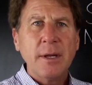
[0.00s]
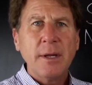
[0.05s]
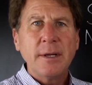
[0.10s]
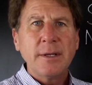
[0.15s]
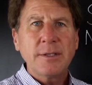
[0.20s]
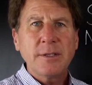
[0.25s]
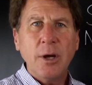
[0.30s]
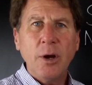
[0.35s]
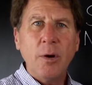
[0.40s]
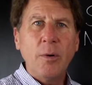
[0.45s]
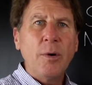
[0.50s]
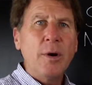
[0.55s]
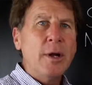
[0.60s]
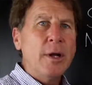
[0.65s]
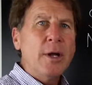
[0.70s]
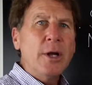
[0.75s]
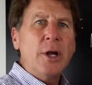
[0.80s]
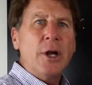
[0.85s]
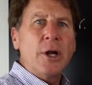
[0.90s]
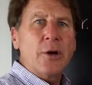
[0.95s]
So
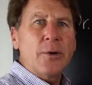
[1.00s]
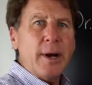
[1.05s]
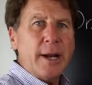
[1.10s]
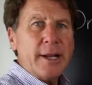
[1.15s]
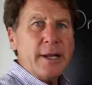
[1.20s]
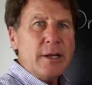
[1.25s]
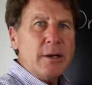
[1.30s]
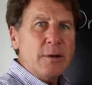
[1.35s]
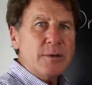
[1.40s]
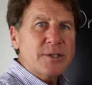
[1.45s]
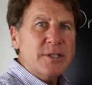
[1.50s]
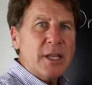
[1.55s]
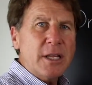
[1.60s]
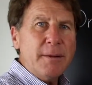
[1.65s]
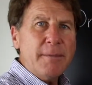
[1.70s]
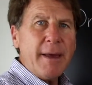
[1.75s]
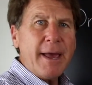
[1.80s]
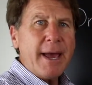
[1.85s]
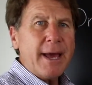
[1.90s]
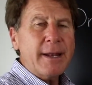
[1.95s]
credit goes to
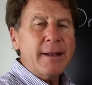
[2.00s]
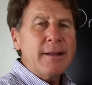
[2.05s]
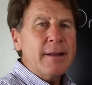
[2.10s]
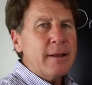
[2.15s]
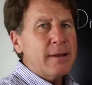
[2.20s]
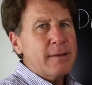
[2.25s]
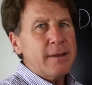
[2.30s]
the man.